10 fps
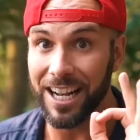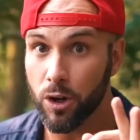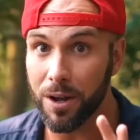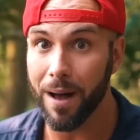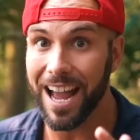And
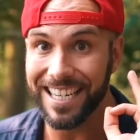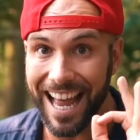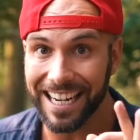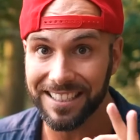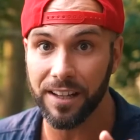you can buy
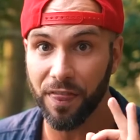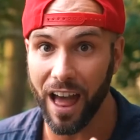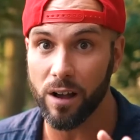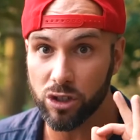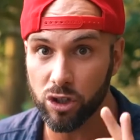
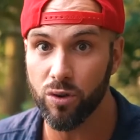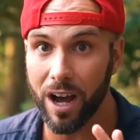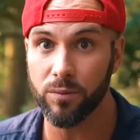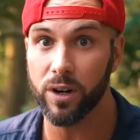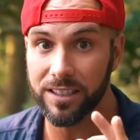
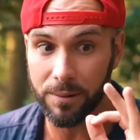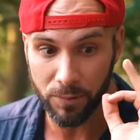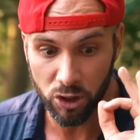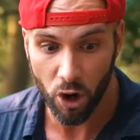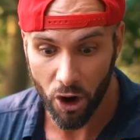19,200
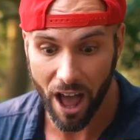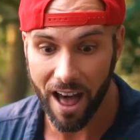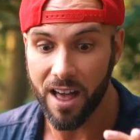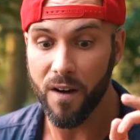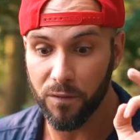
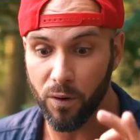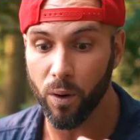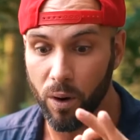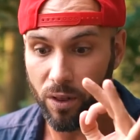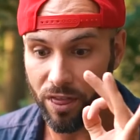Döner
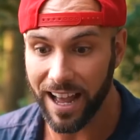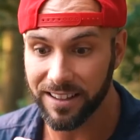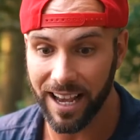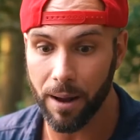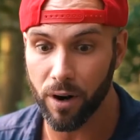for
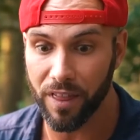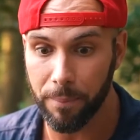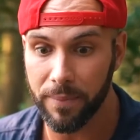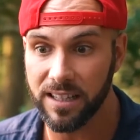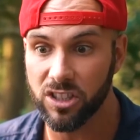that camera.
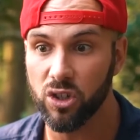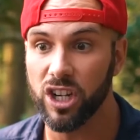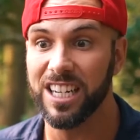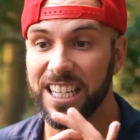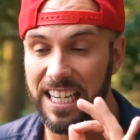That means you
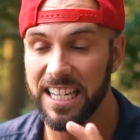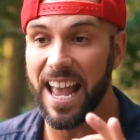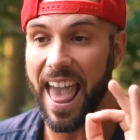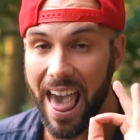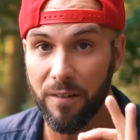can eat
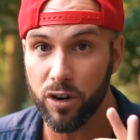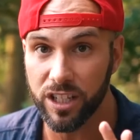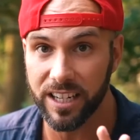every